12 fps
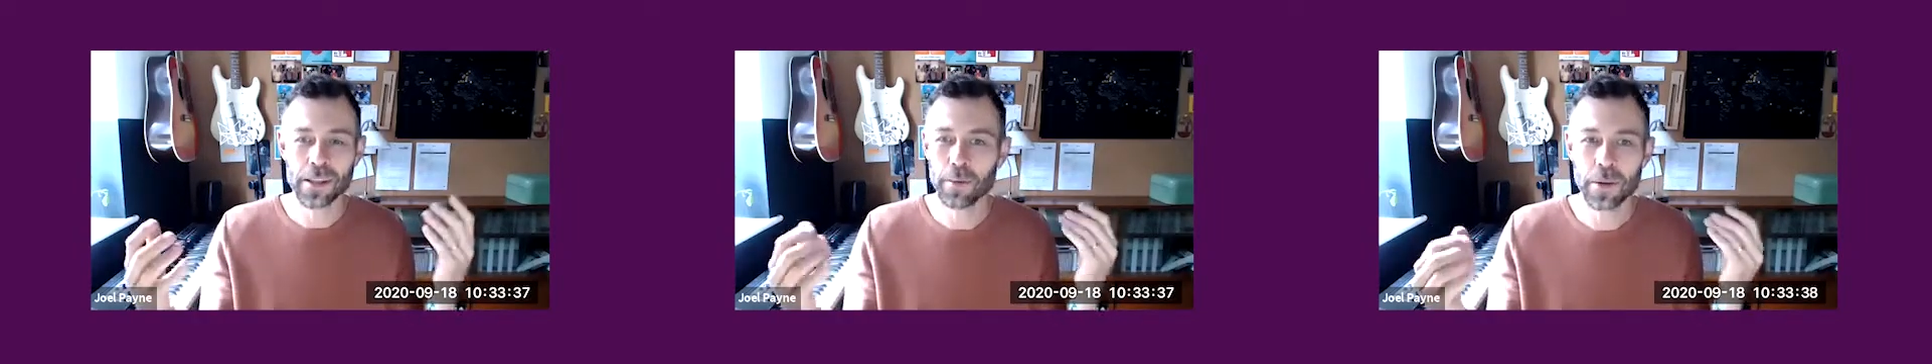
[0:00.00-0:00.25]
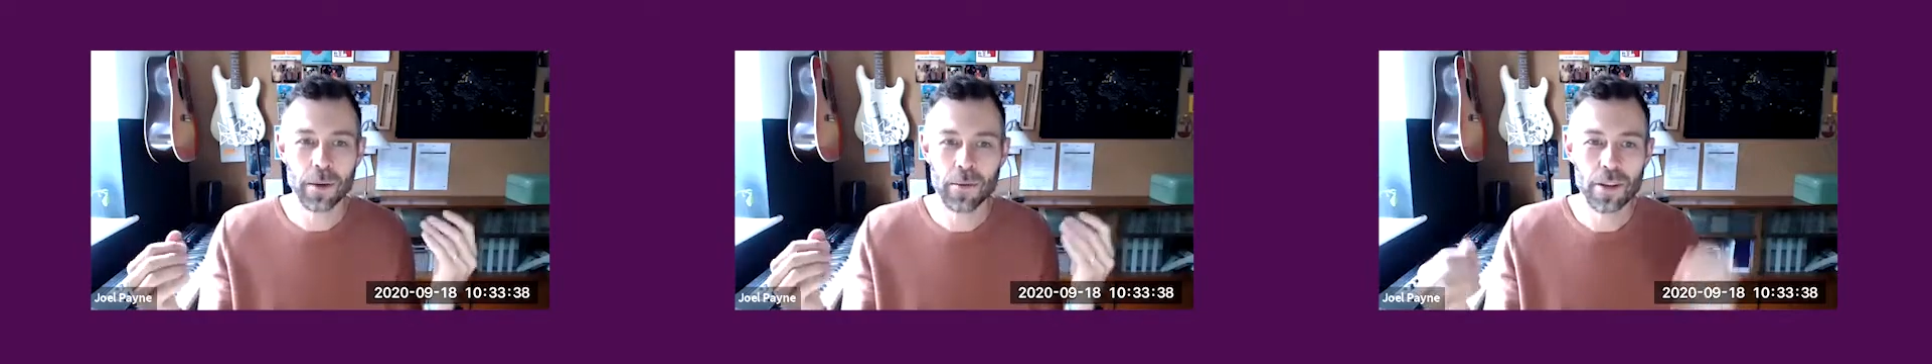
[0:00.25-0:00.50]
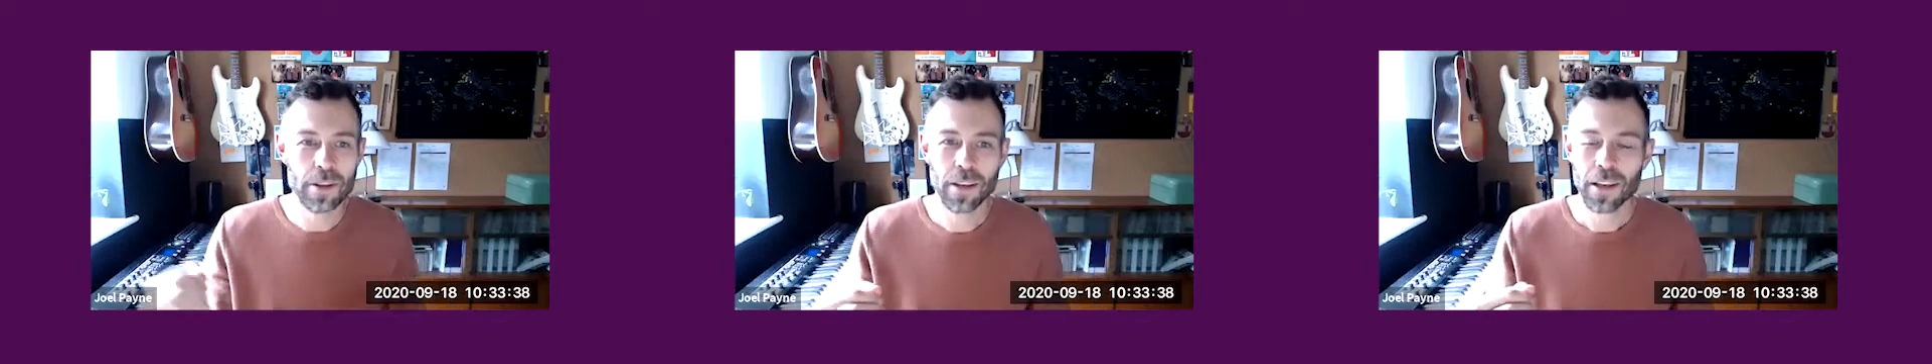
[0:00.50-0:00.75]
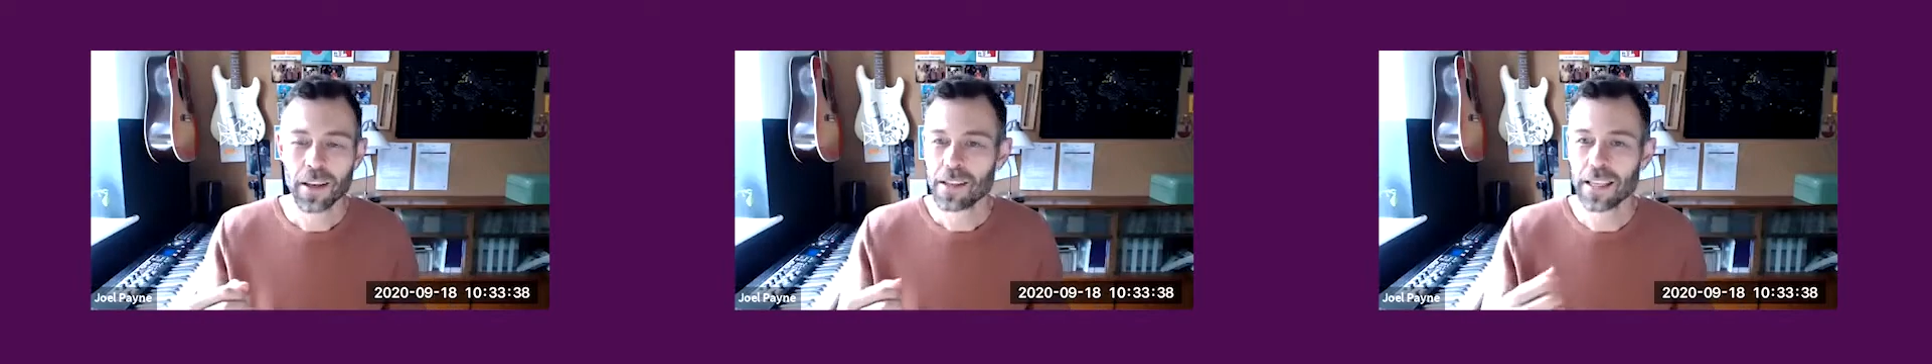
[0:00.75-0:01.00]
Sometimes just
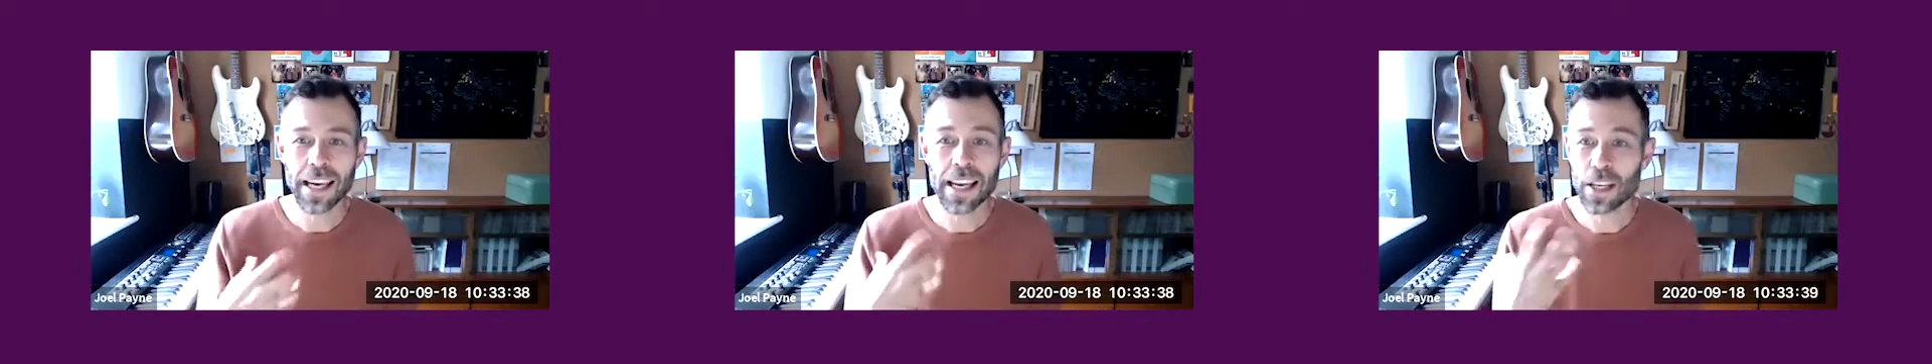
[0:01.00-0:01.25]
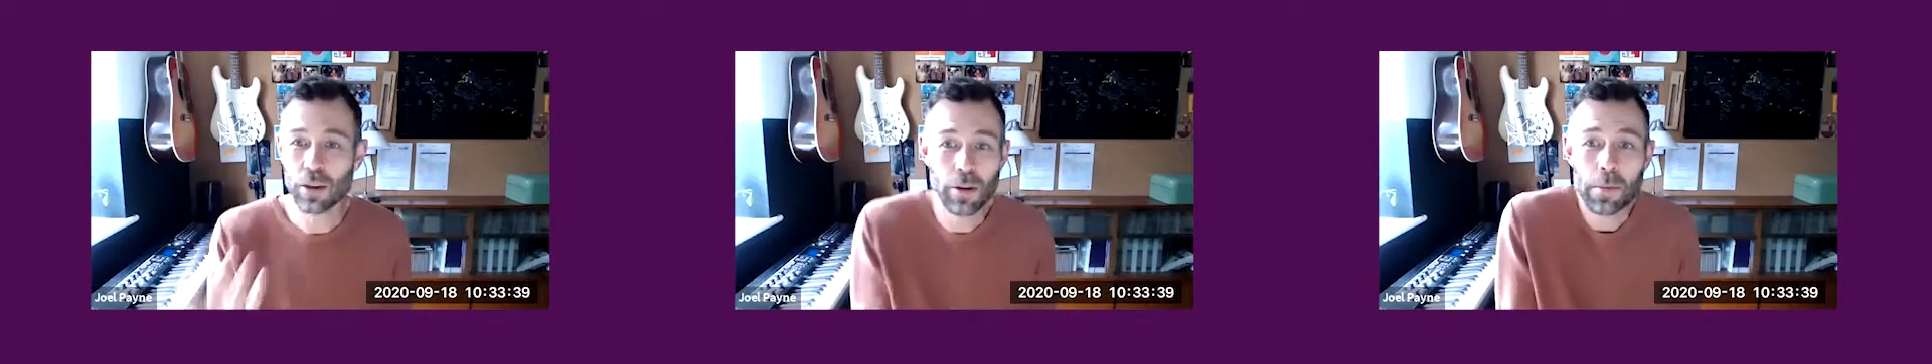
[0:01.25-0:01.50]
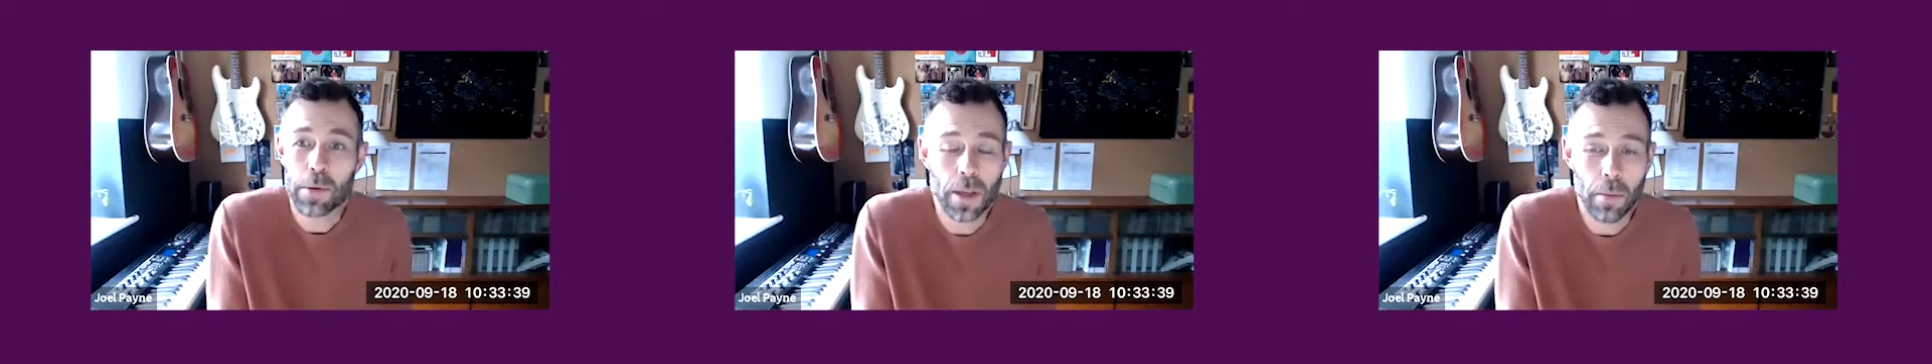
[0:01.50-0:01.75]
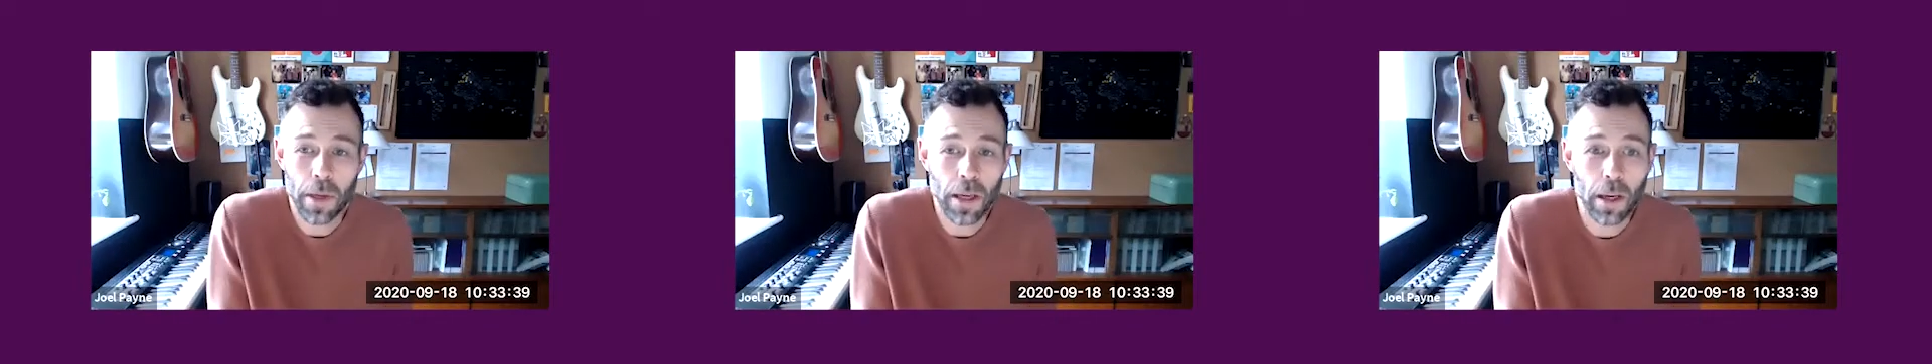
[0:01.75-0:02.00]
to get to grips with
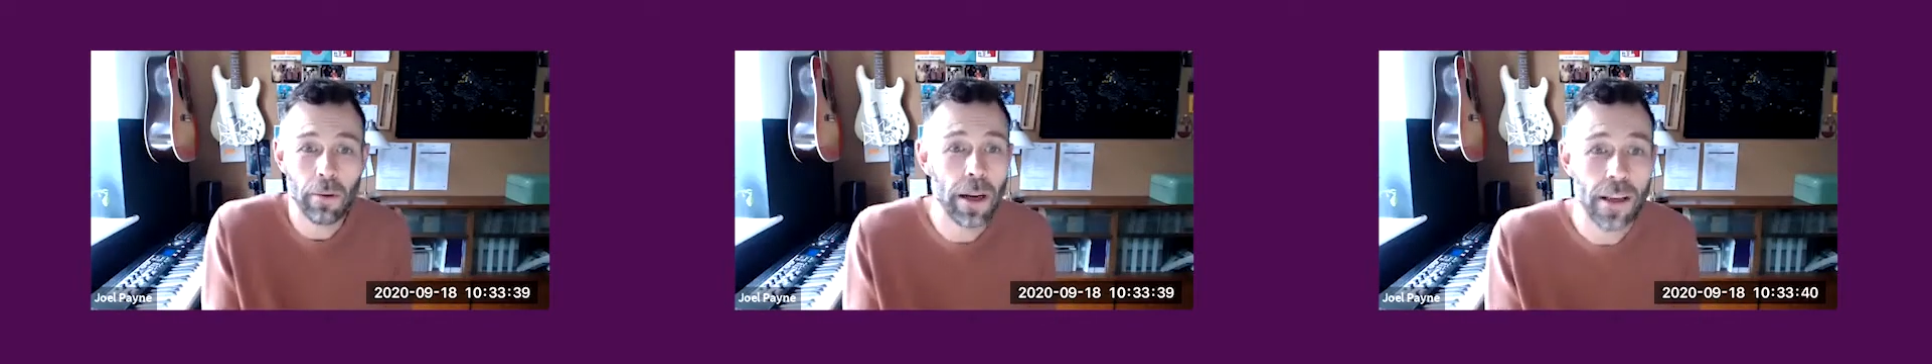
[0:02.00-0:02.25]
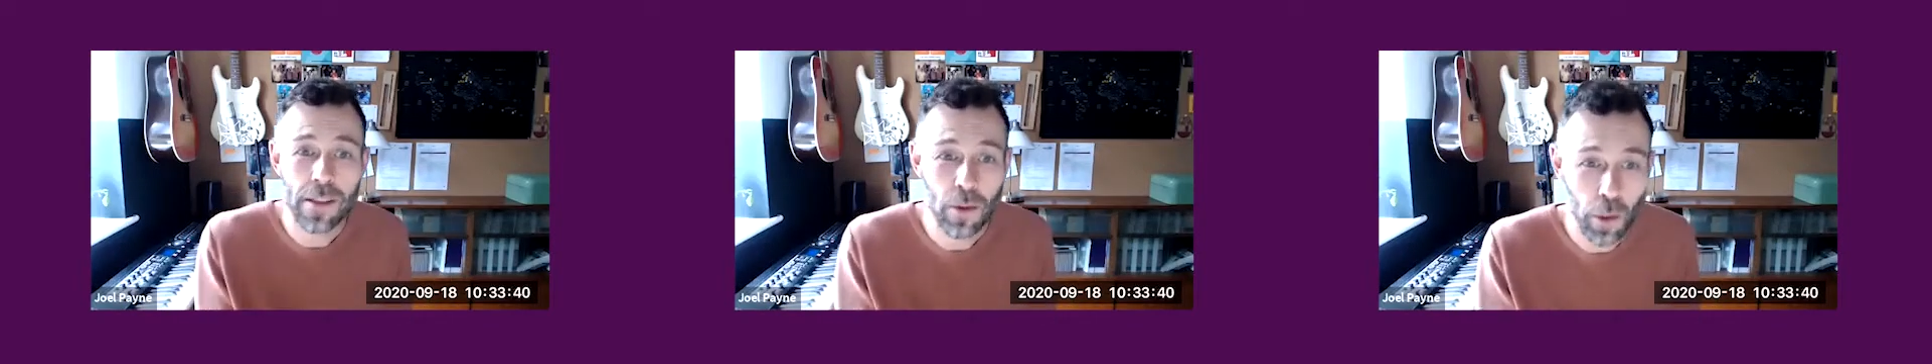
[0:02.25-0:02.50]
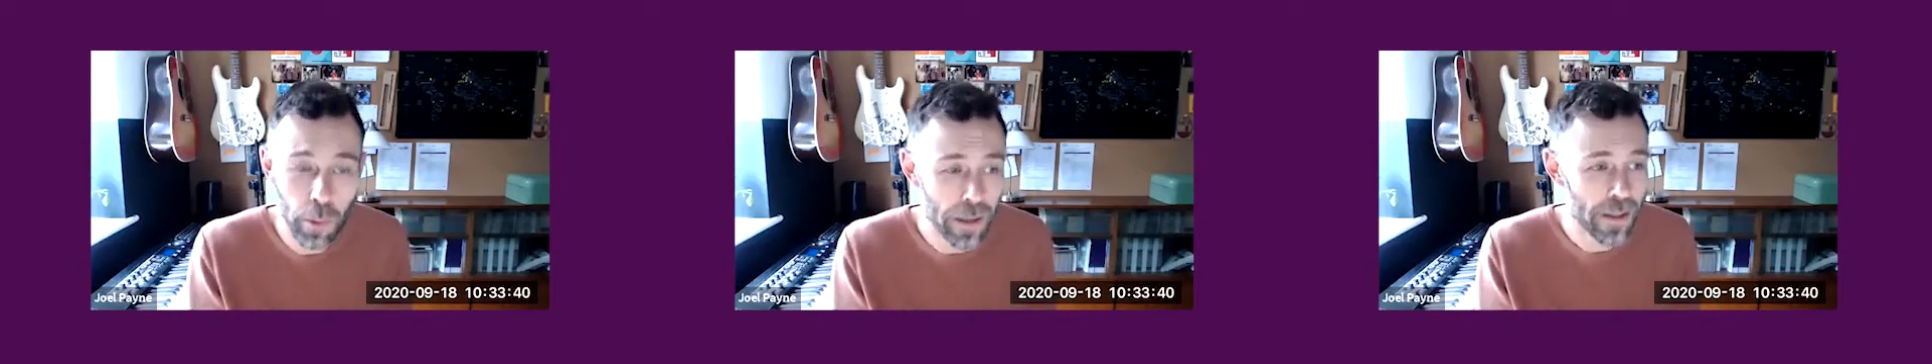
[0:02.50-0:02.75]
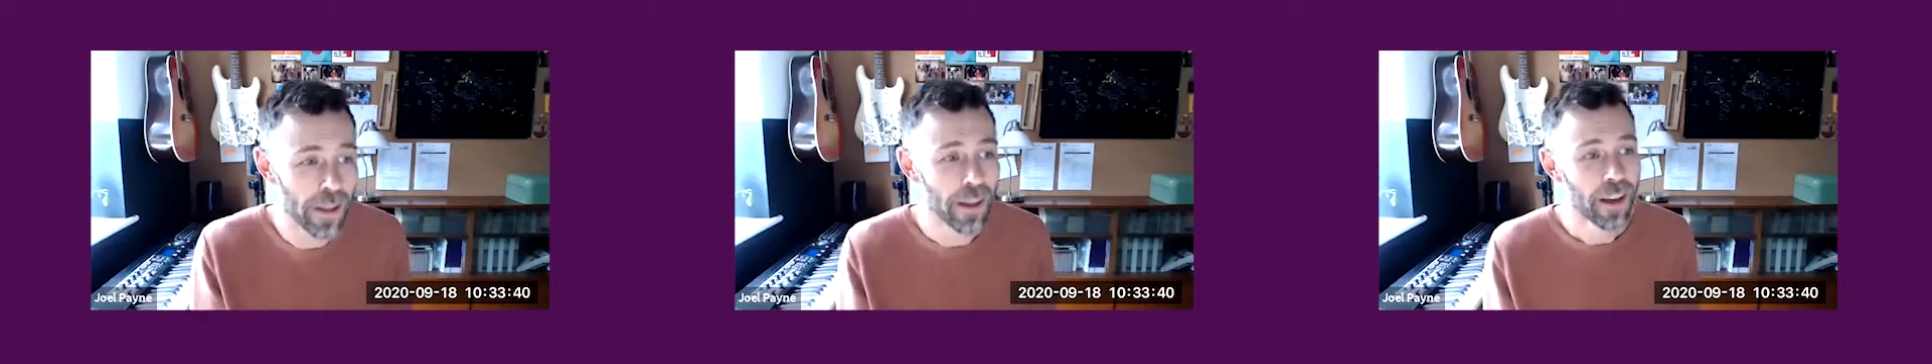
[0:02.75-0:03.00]
something, I write a song
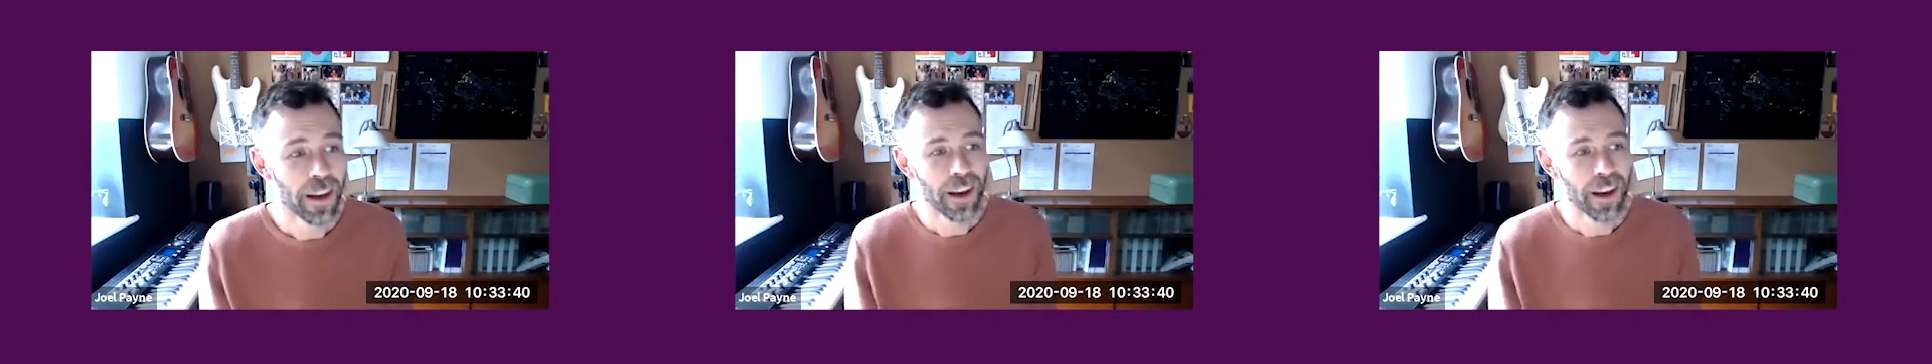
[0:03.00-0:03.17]
about it.